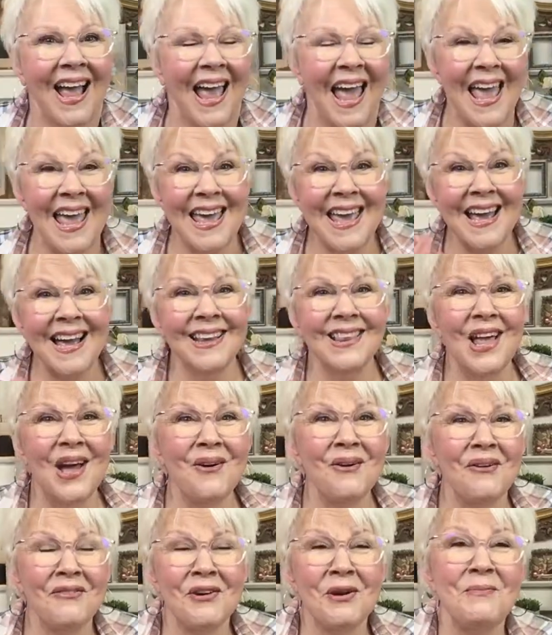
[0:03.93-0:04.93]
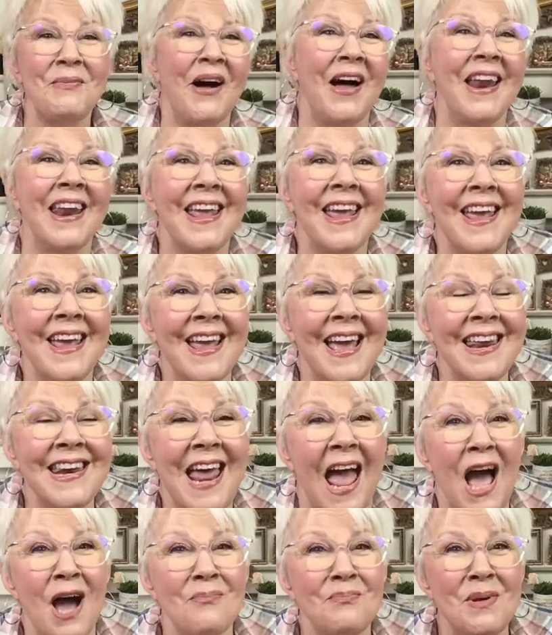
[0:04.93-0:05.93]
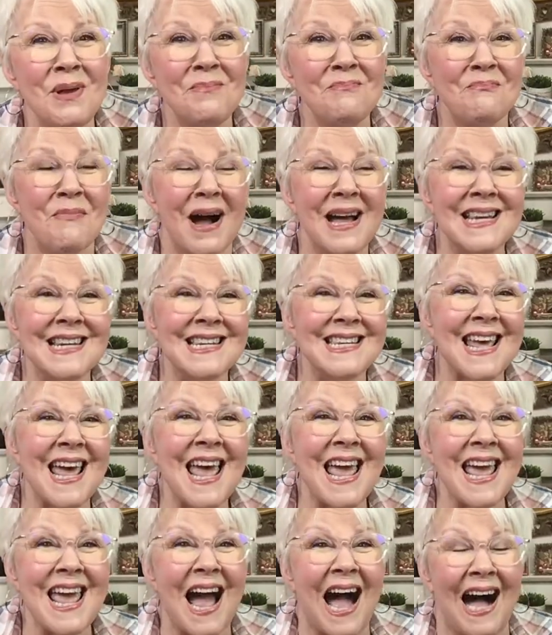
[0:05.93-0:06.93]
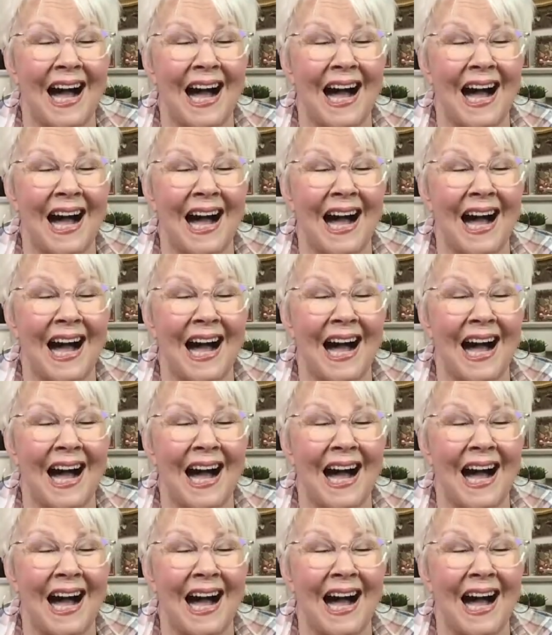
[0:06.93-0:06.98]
Hey, hello everybody, and happy Monday.